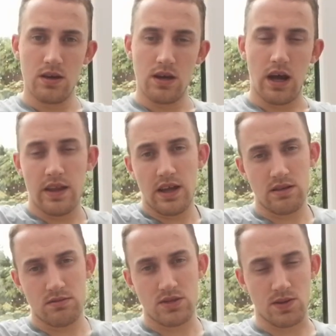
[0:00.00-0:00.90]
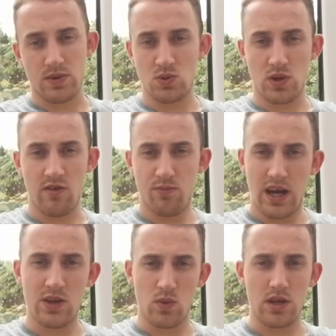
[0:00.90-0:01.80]
And then sometimes we have
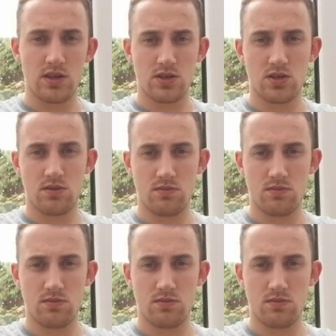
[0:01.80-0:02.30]
bad weeks